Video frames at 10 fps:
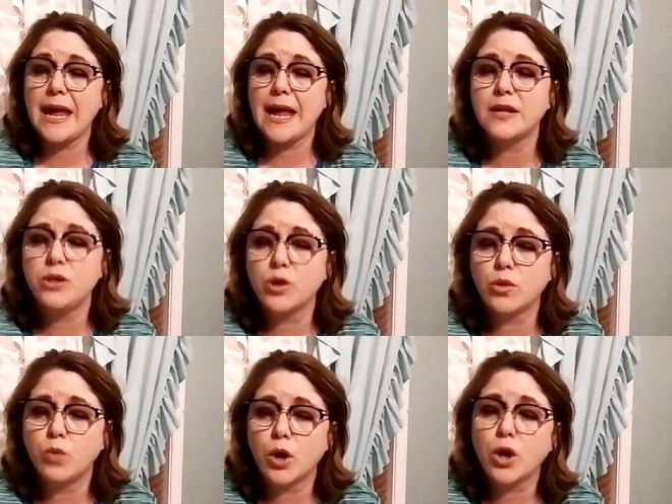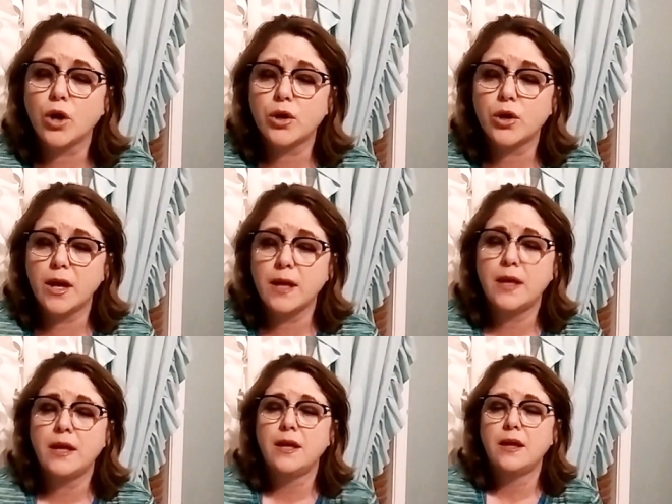and your Word
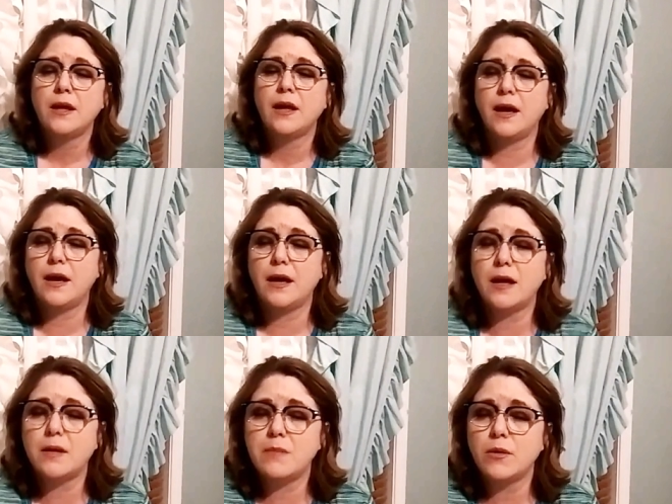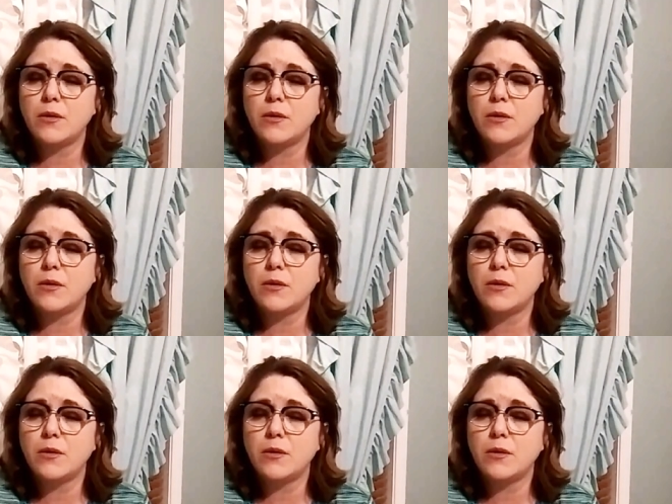um,